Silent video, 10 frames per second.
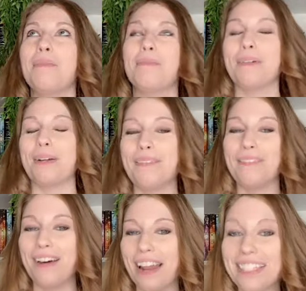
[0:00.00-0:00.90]
pretty
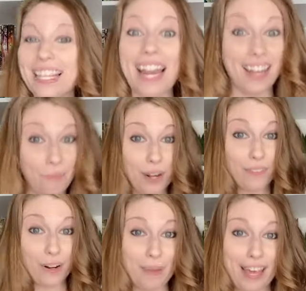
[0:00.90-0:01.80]
fun. I sat in on one
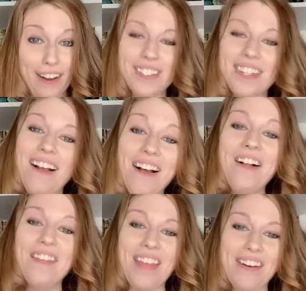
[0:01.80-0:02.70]
of her panels.
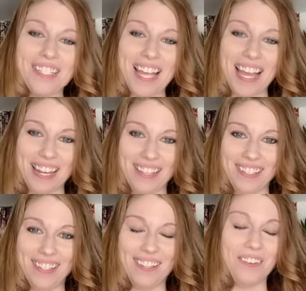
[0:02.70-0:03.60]
That was kind of
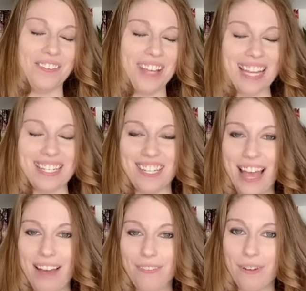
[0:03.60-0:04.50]
cool. We got to
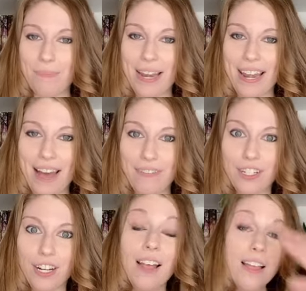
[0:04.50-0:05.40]
chat for a minute
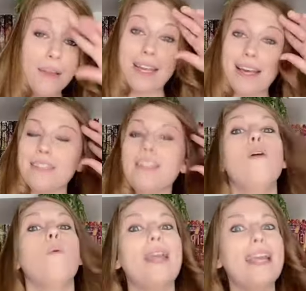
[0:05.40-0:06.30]
after because
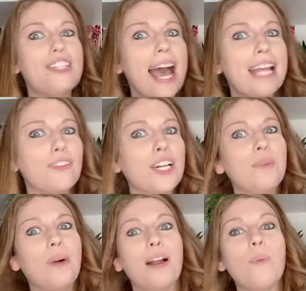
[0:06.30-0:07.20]
we each had to run
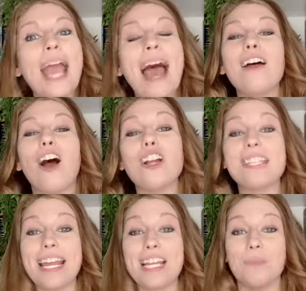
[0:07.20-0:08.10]
to our, we had, our
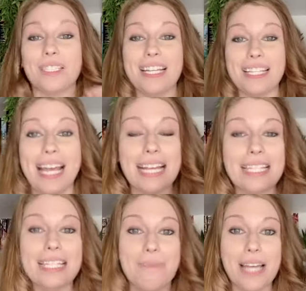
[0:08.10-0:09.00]
signings were at the exact
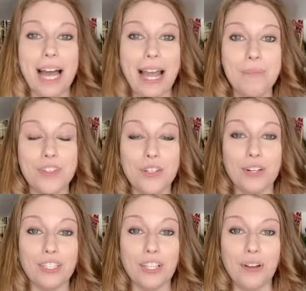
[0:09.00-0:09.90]
same time, two
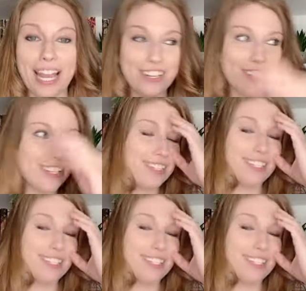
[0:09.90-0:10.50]
different locations.